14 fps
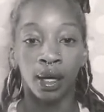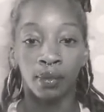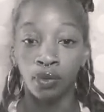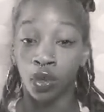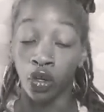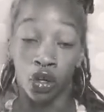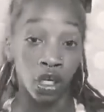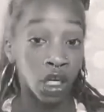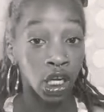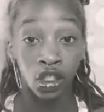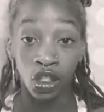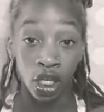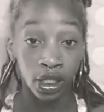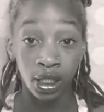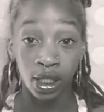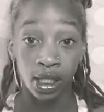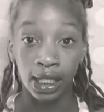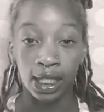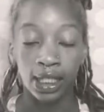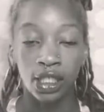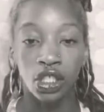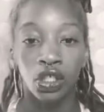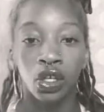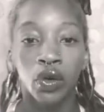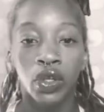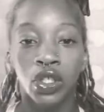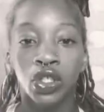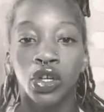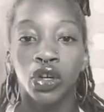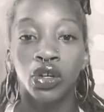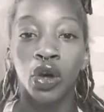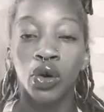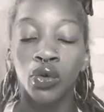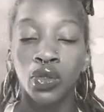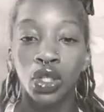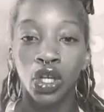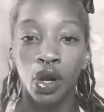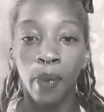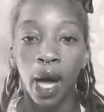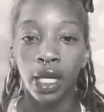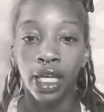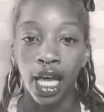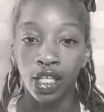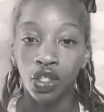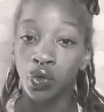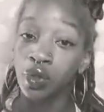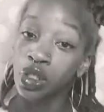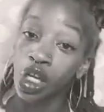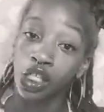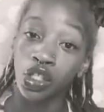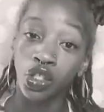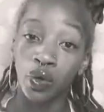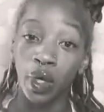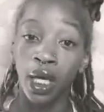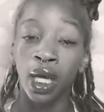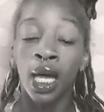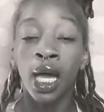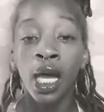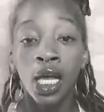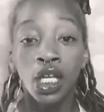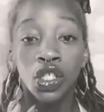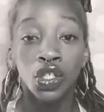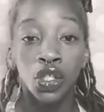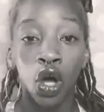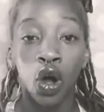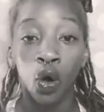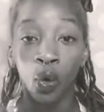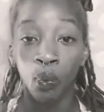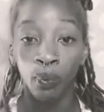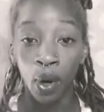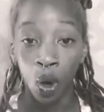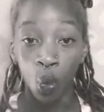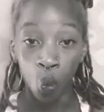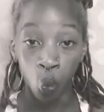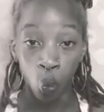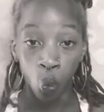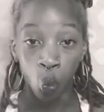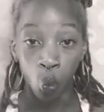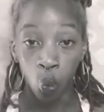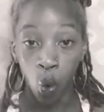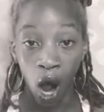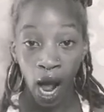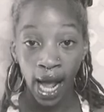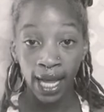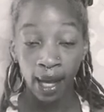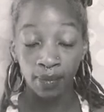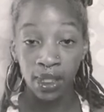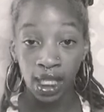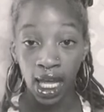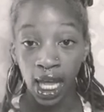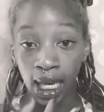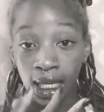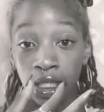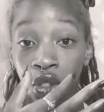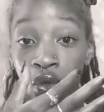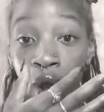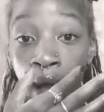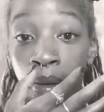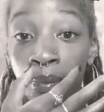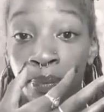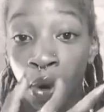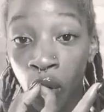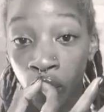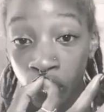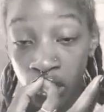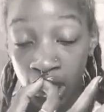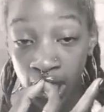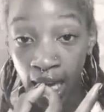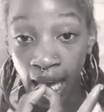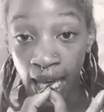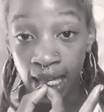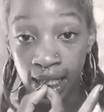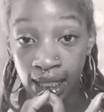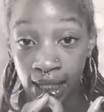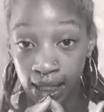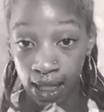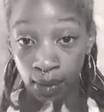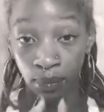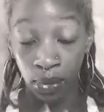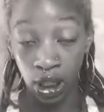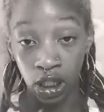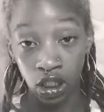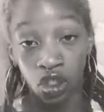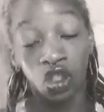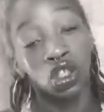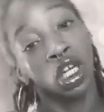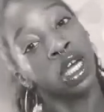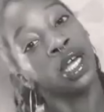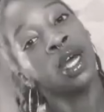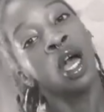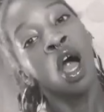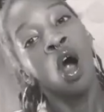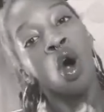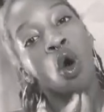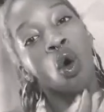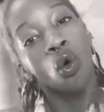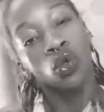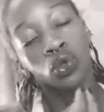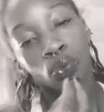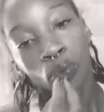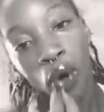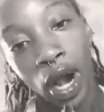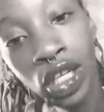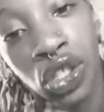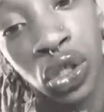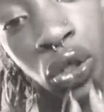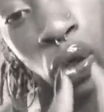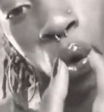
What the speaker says: you're gonna adjust to this, you know, because your nose and your body has to adjust to it. So, but why I'm saying is grab both of the ends and be legit, hold pressure